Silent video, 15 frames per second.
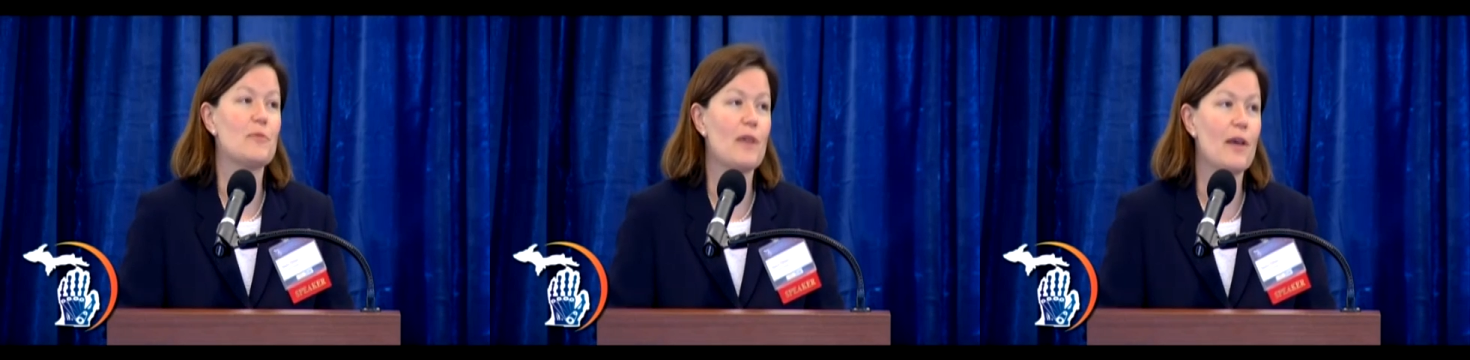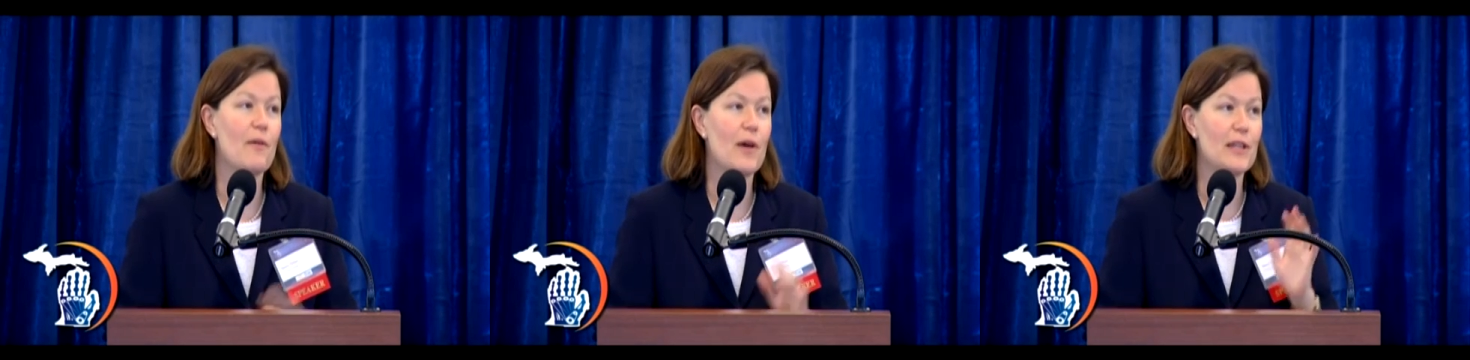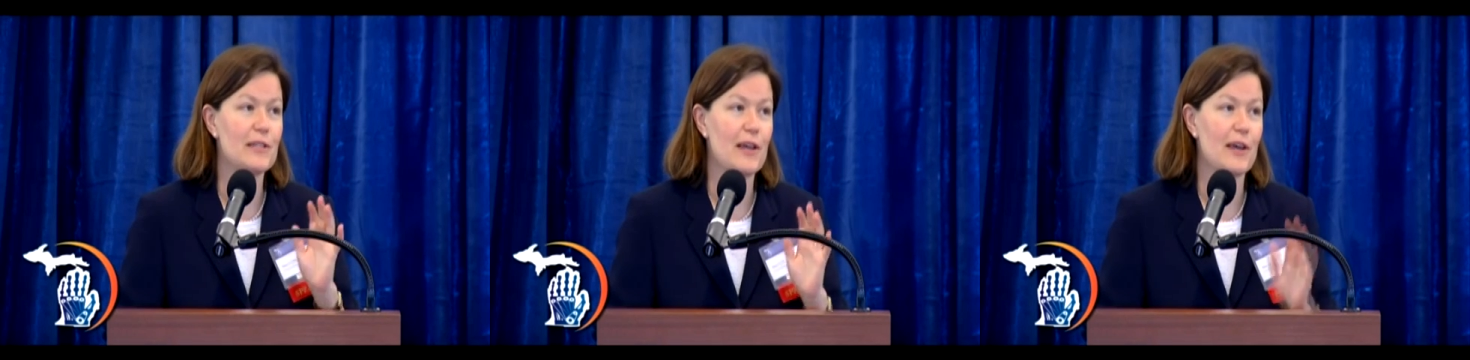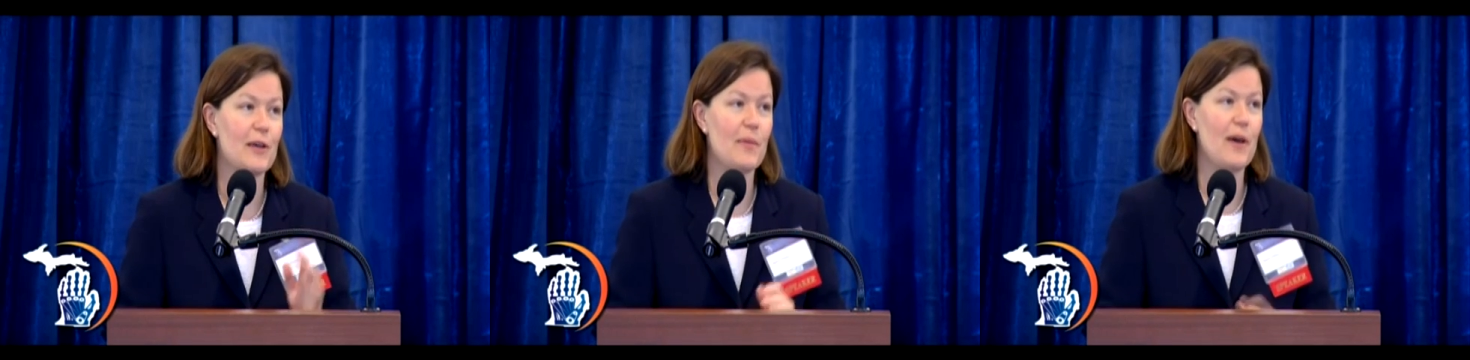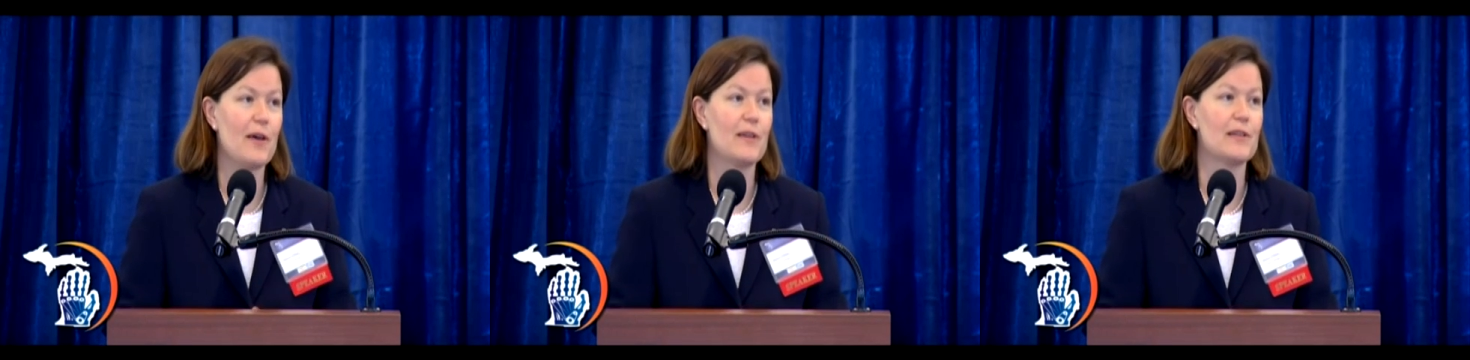one I want to talk
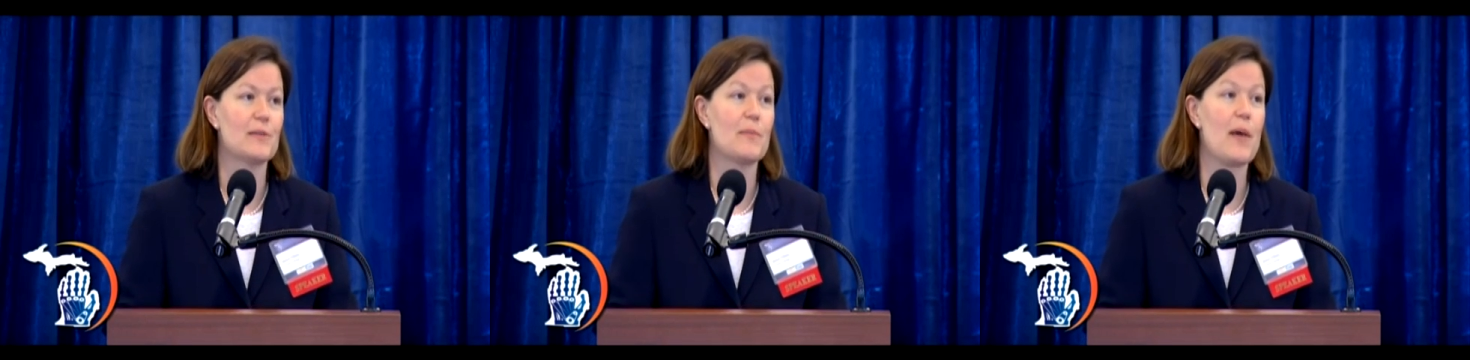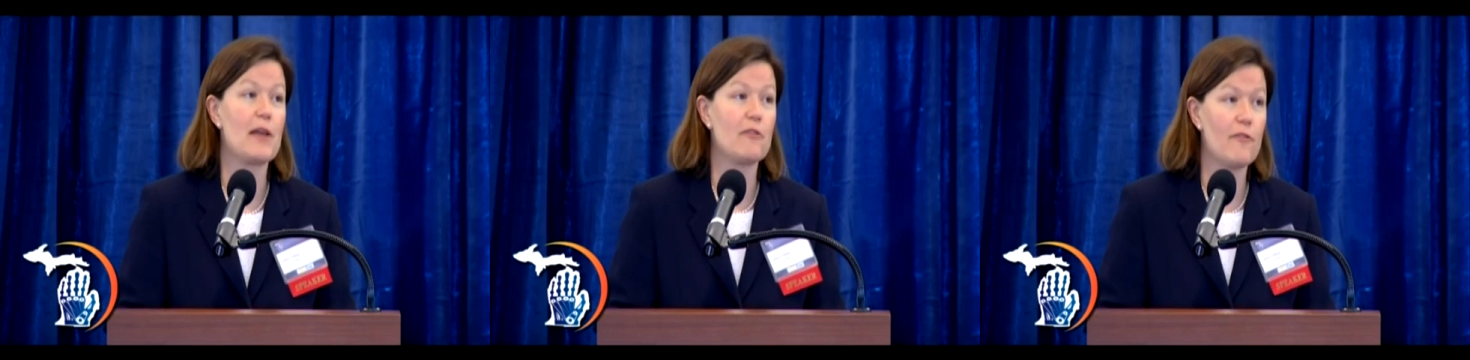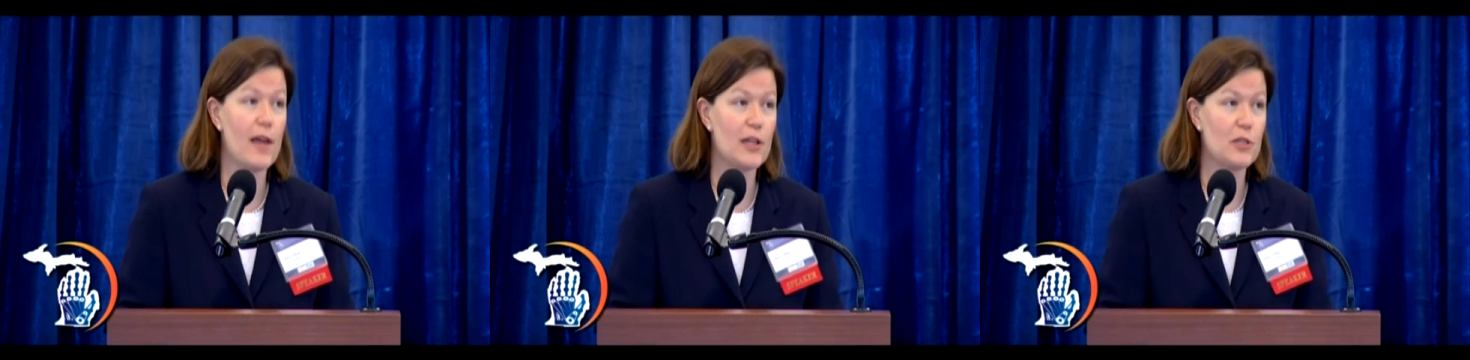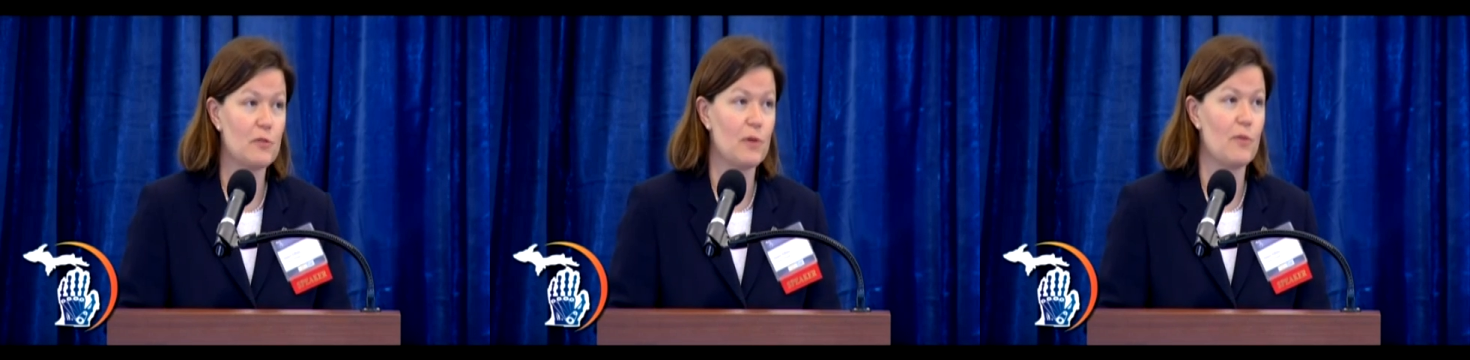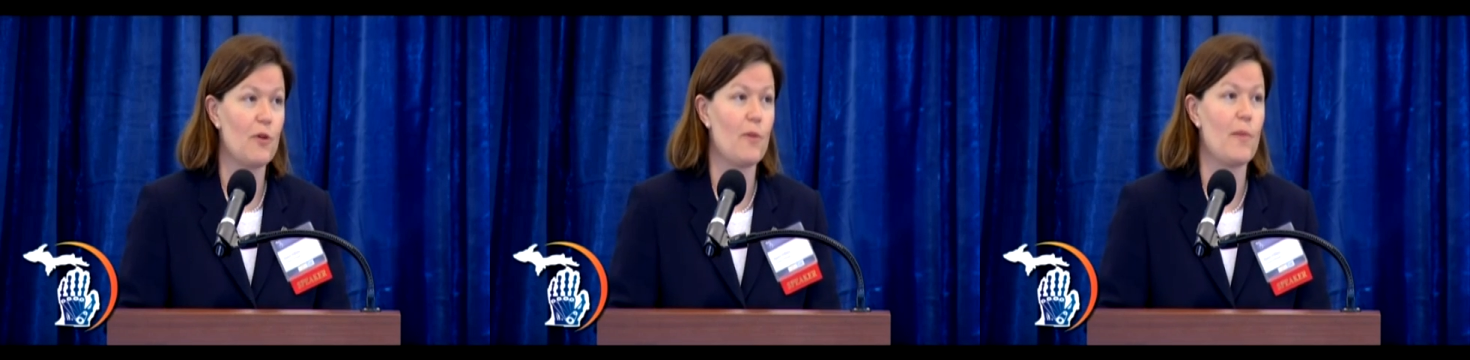about is
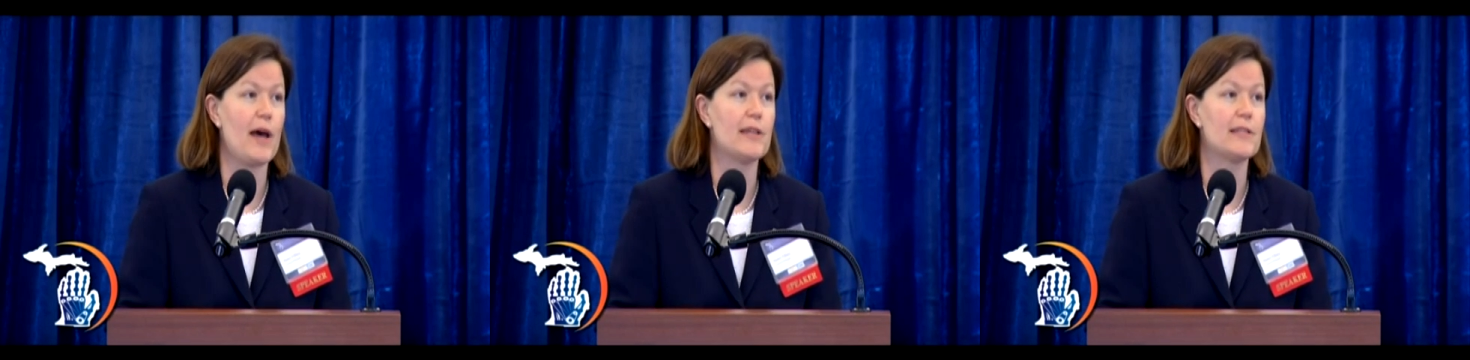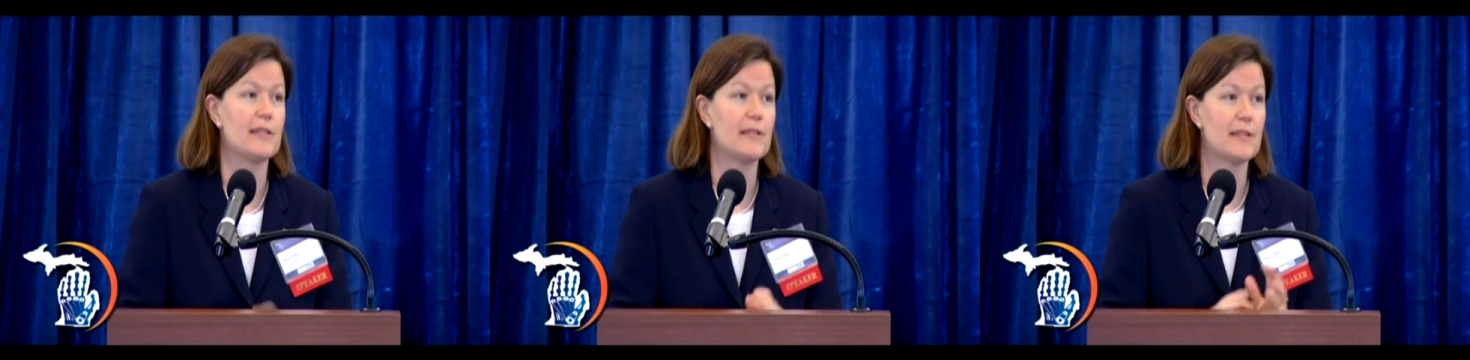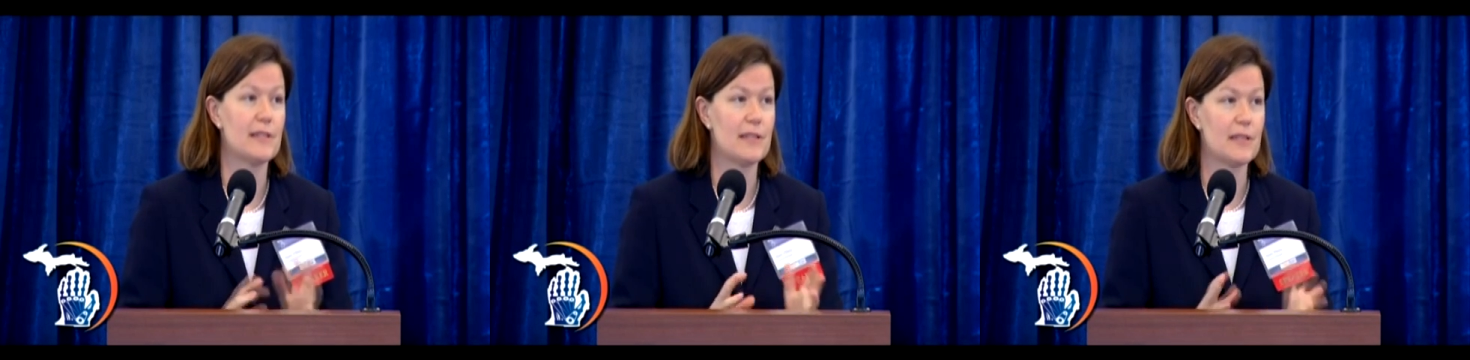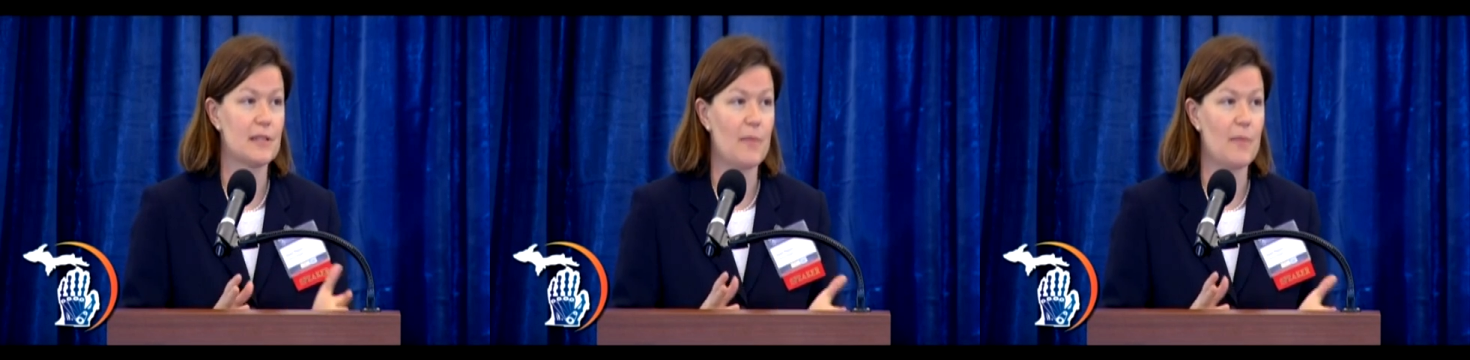manufacturing robots, and this is